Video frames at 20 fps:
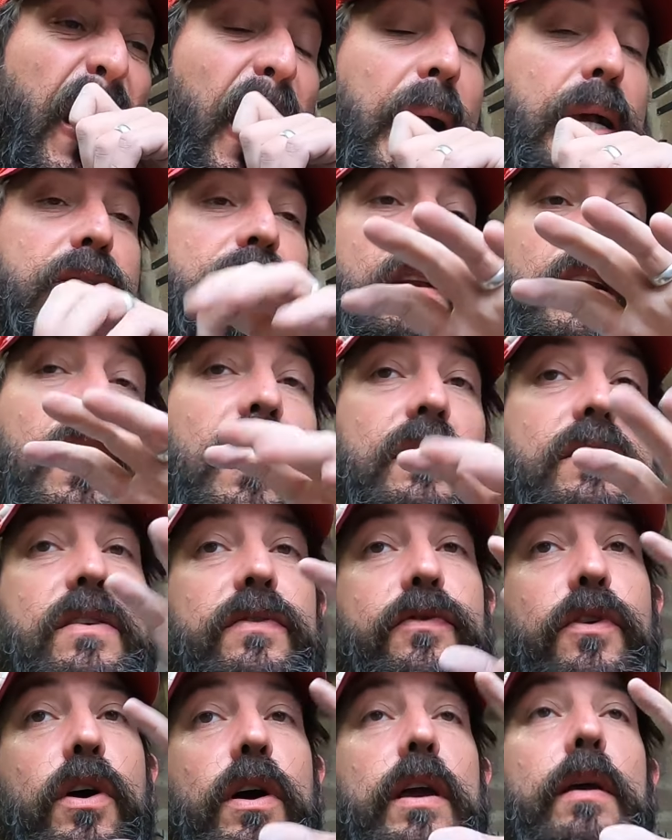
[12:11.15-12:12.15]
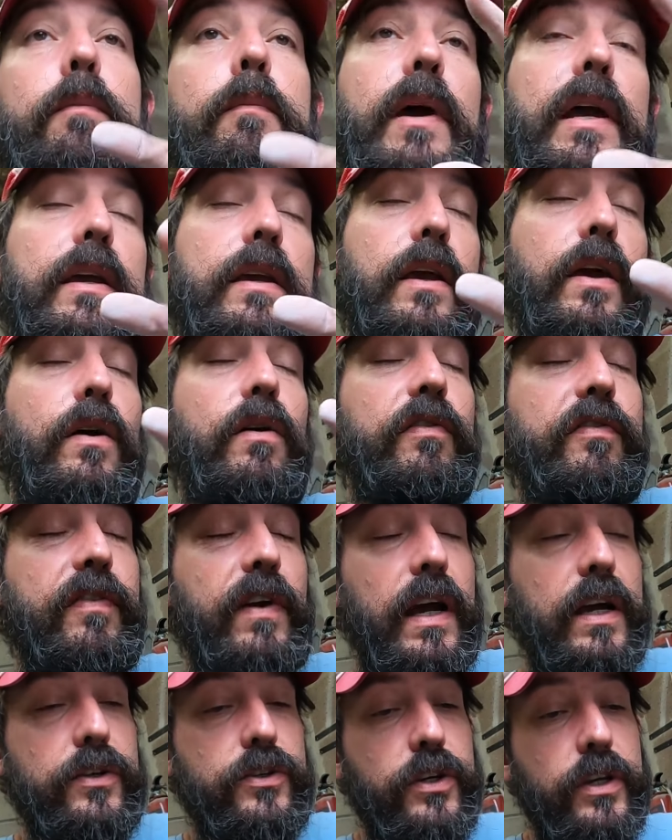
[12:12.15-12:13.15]
because the lights I've got in make it all
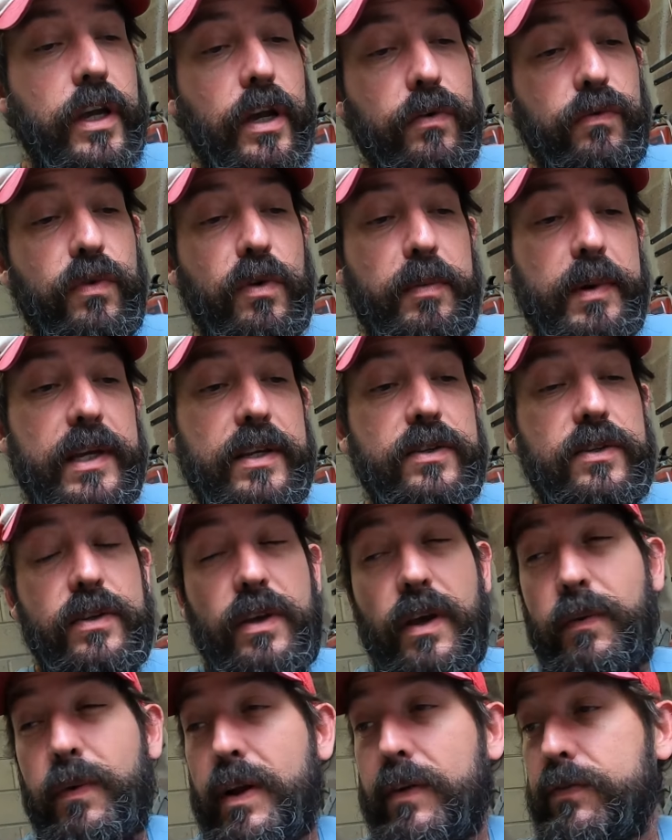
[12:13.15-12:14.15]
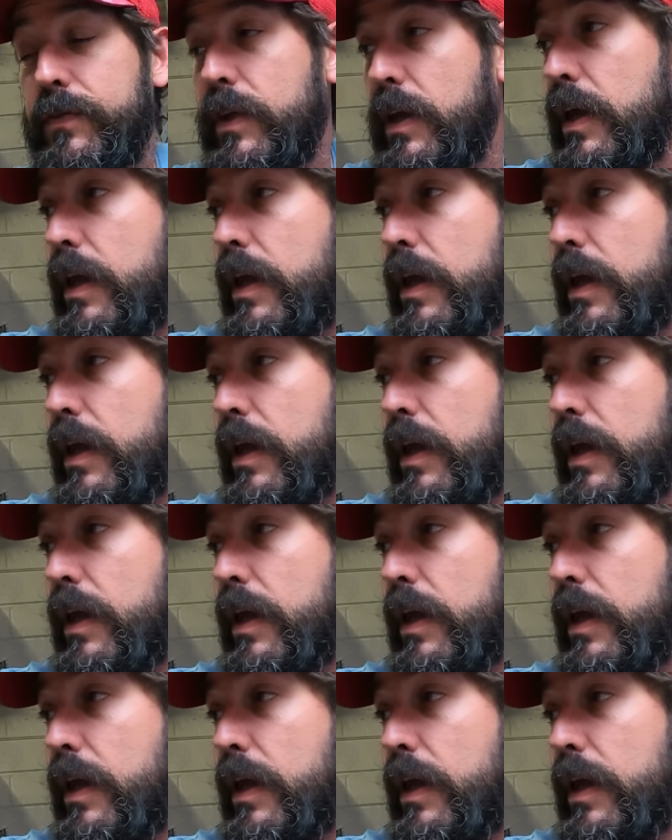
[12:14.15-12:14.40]
flash and go rubbish, so I'm gonna have